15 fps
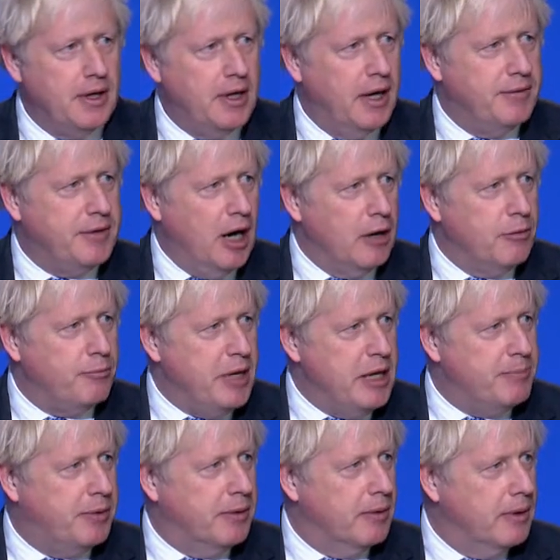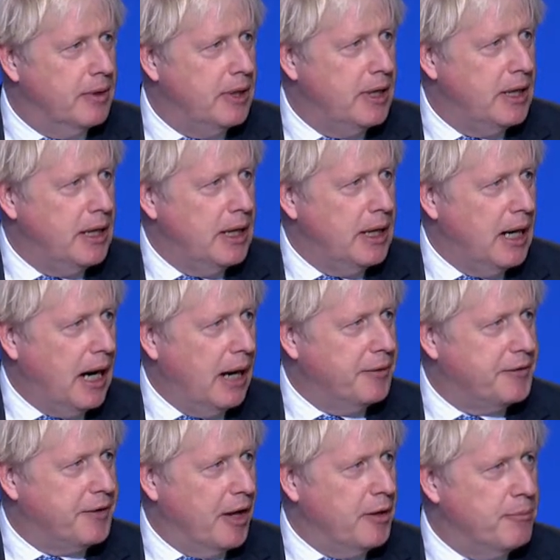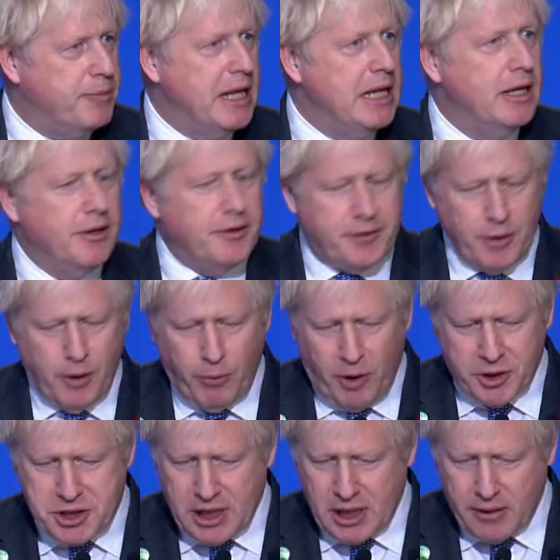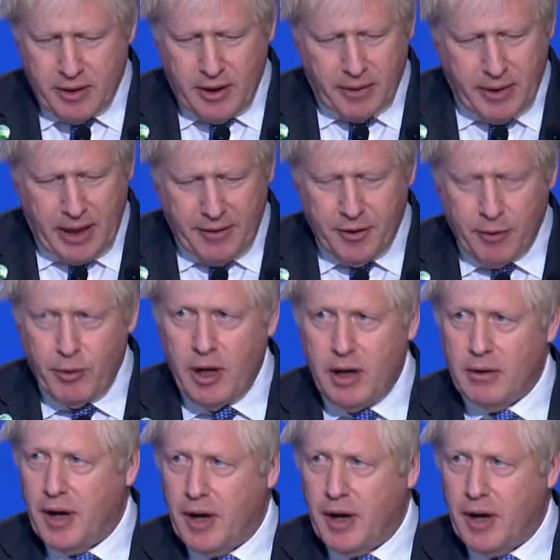of young people outside, the billions who are watching around the world,